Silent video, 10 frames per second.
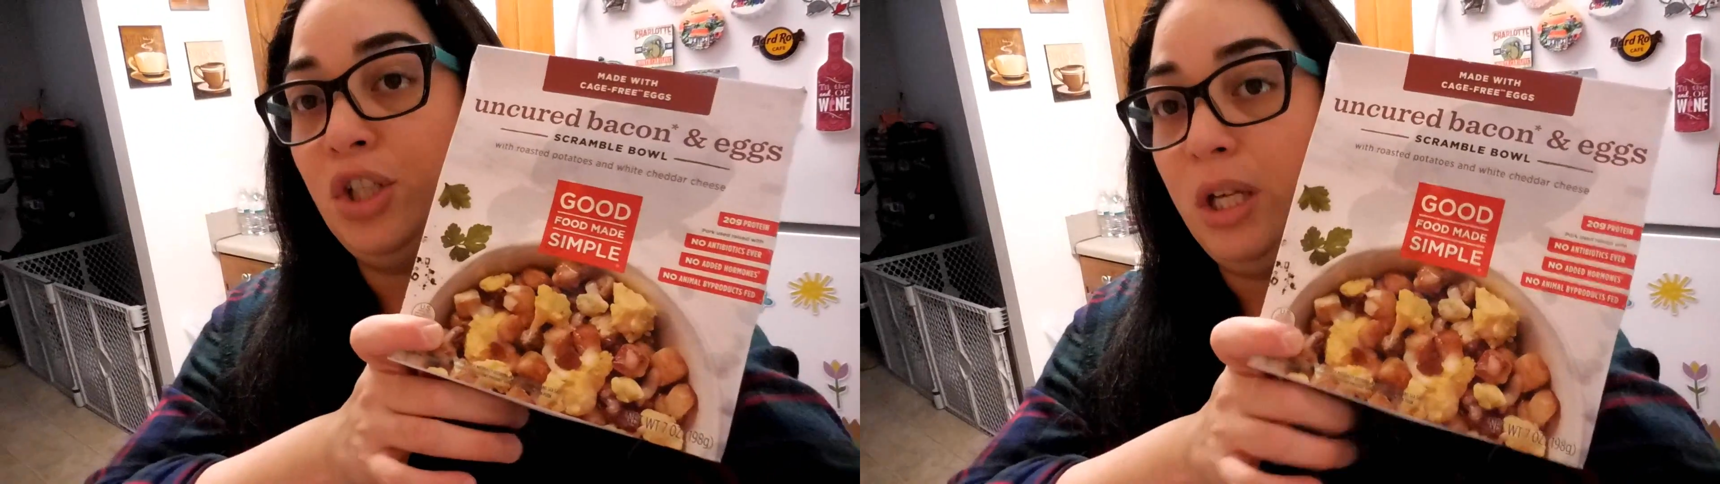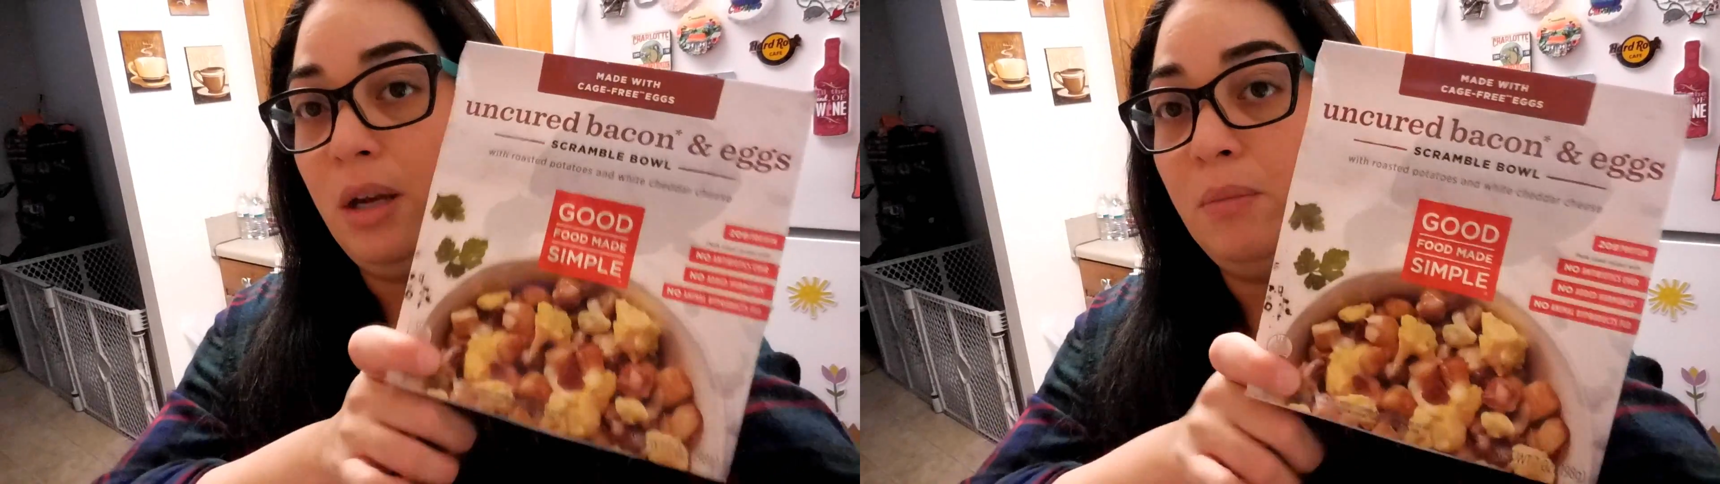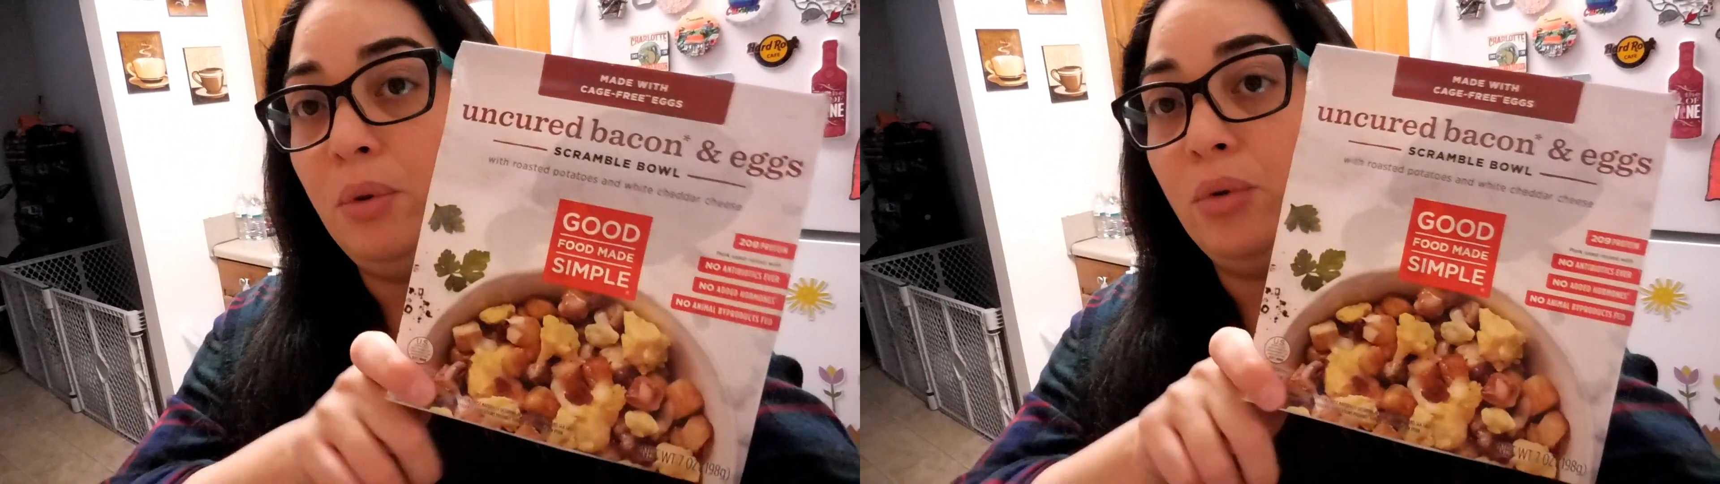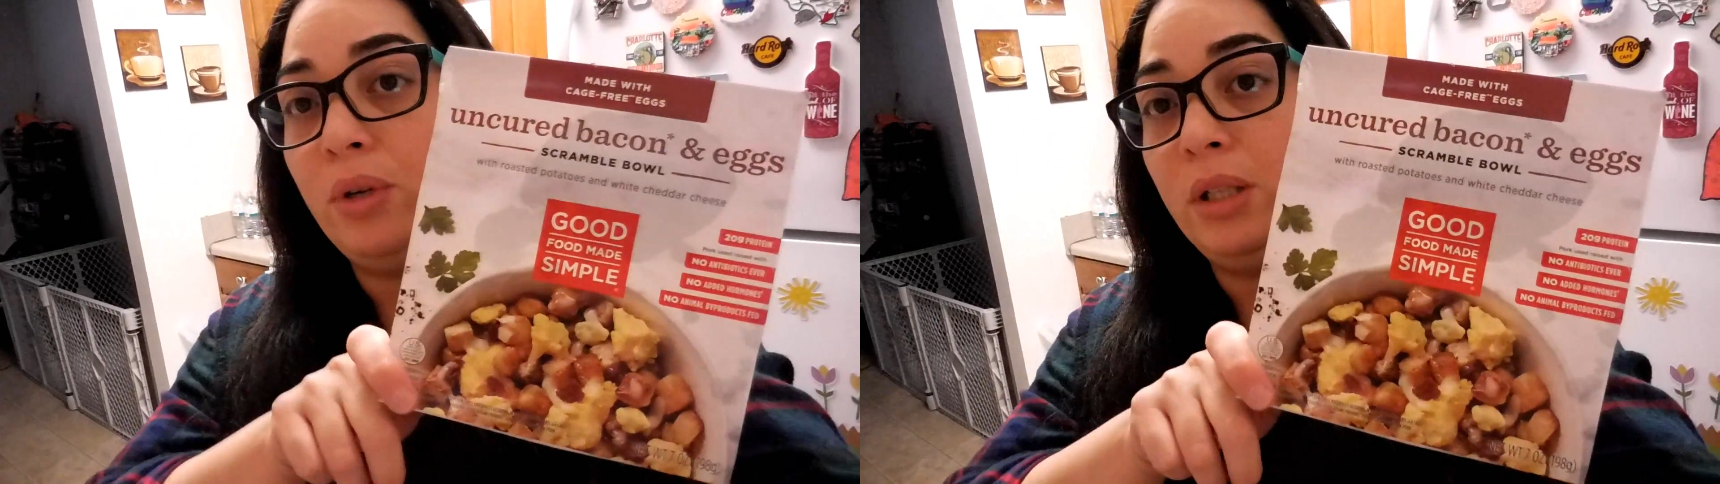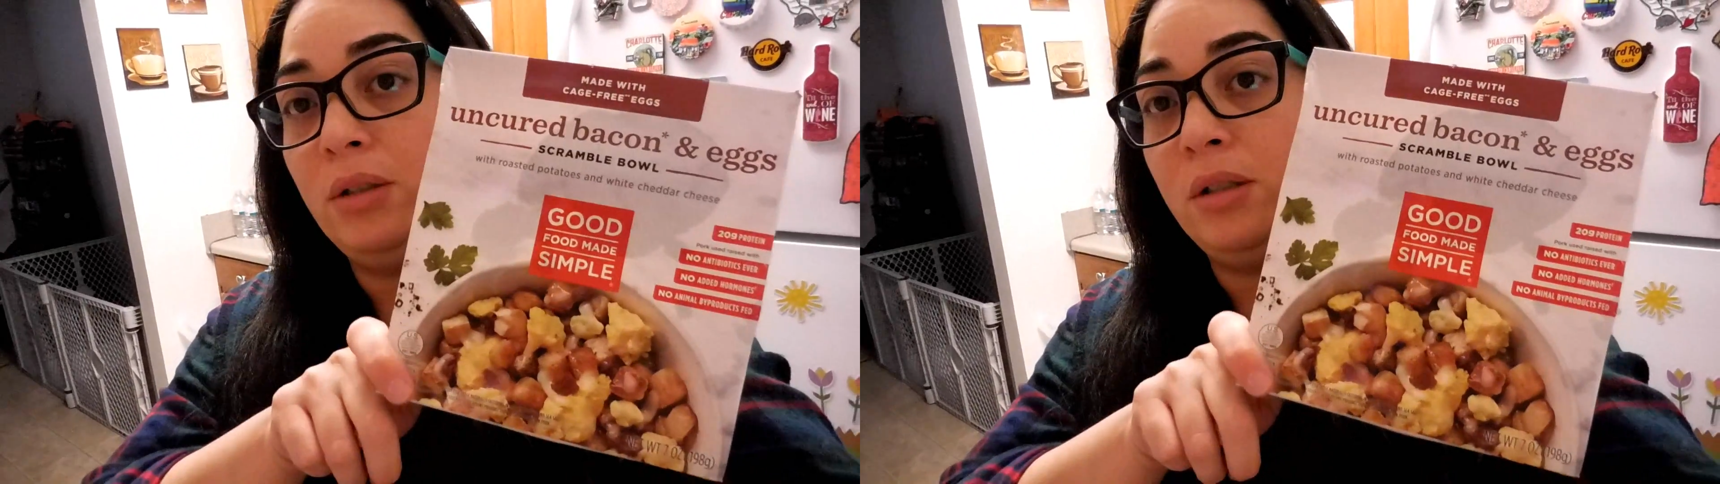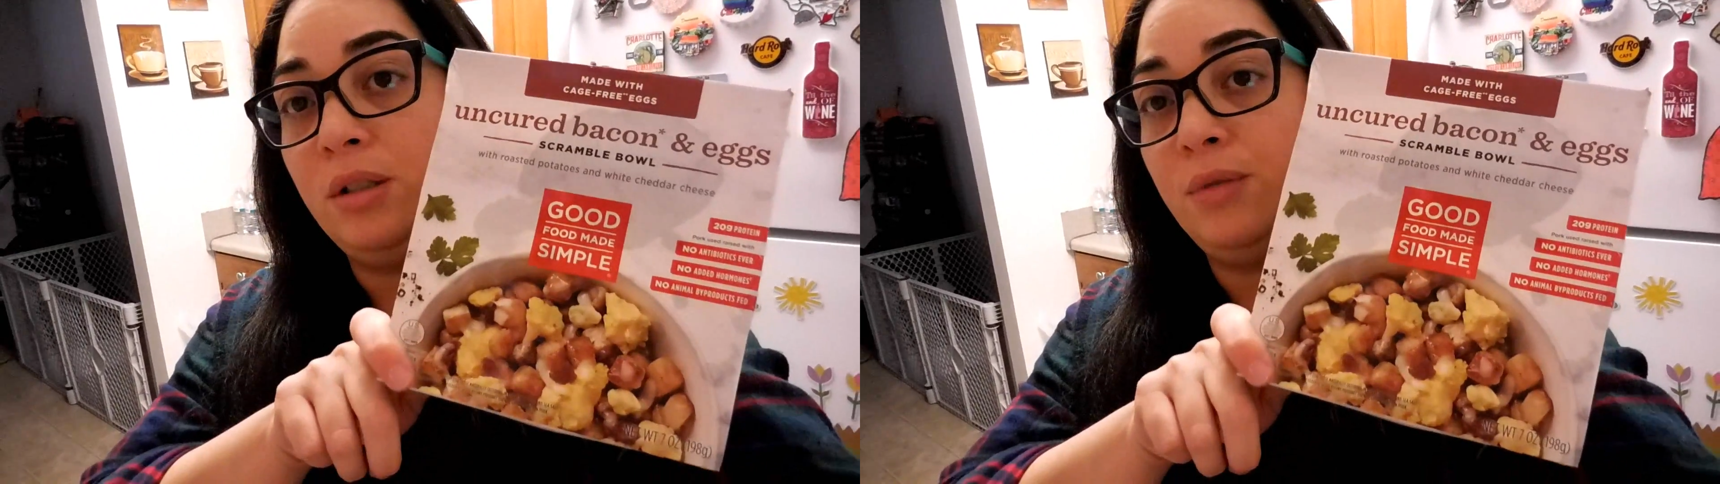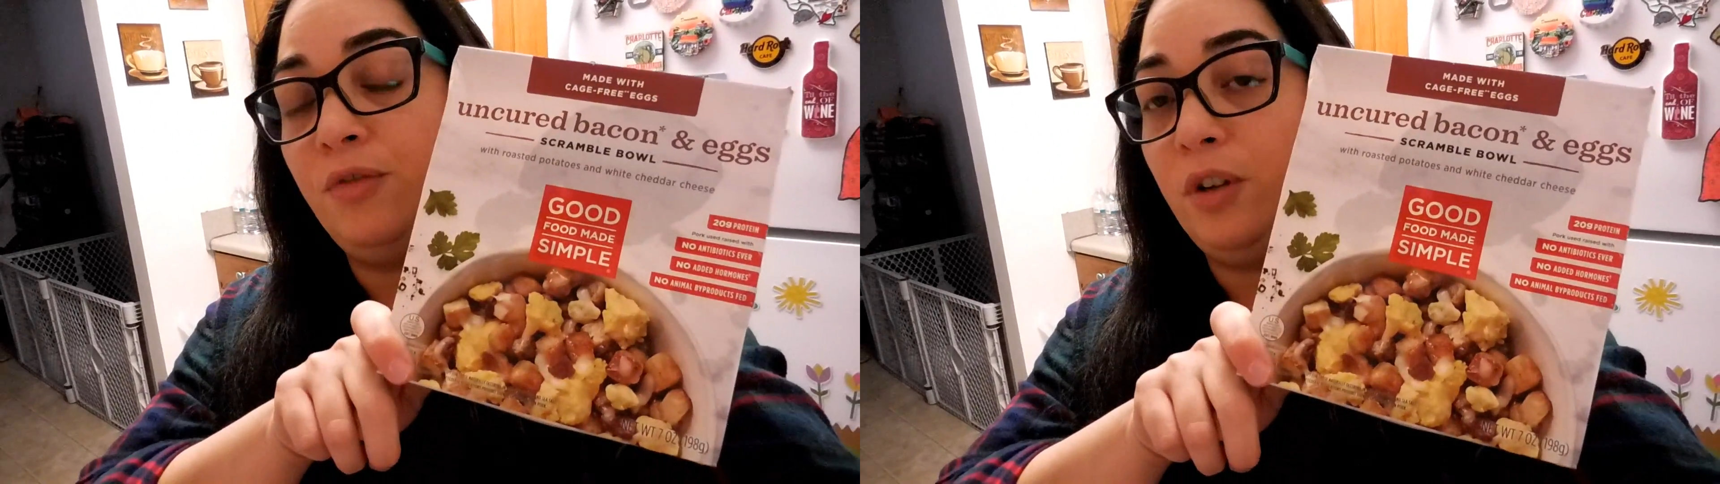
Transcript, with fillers: chicken burritos